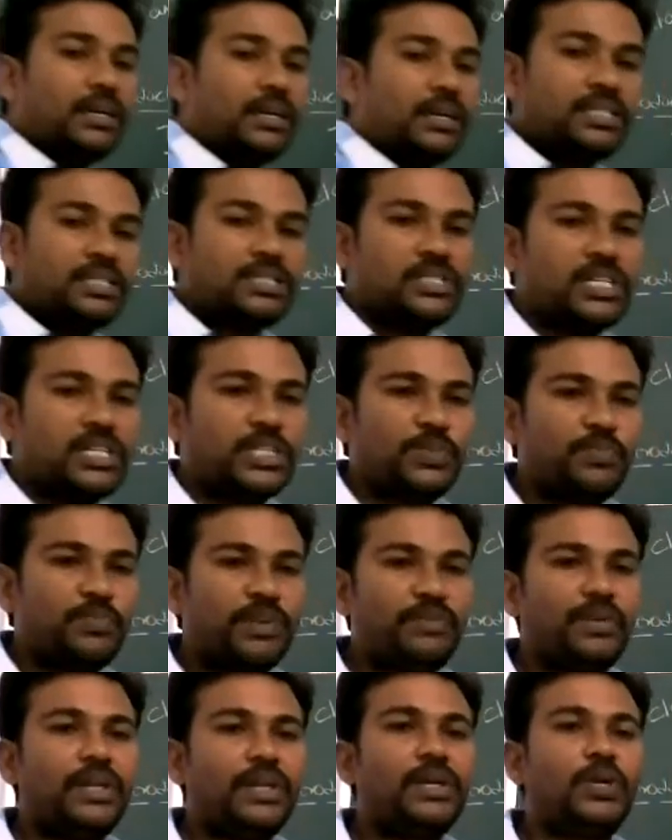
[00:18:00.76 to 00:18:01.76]
distance
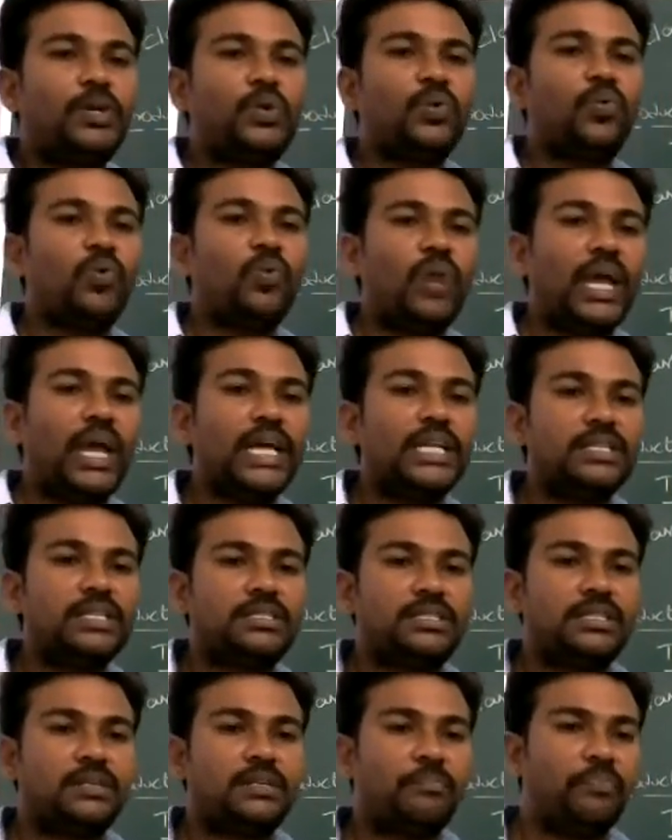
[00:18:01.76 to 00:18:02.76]
between two
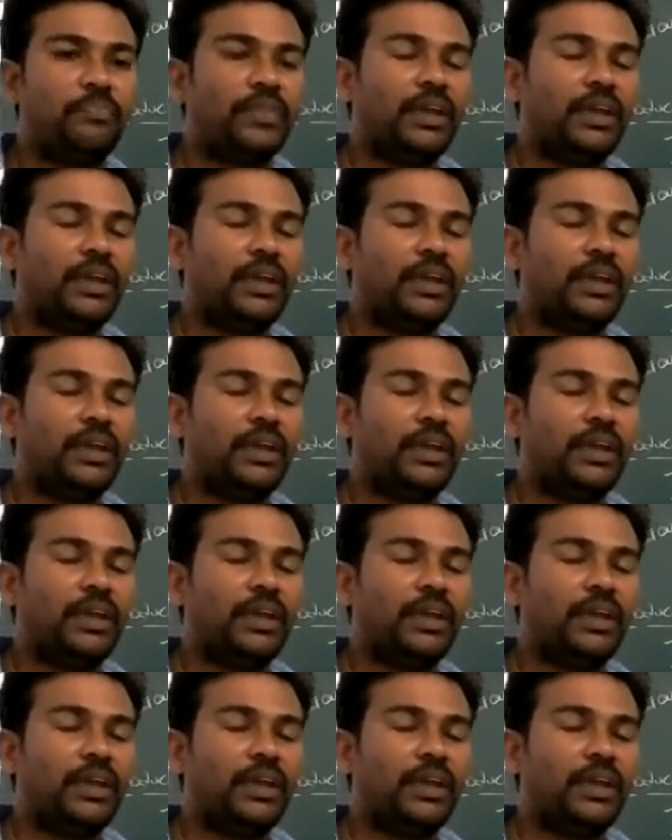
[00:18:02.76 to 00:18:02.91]
lines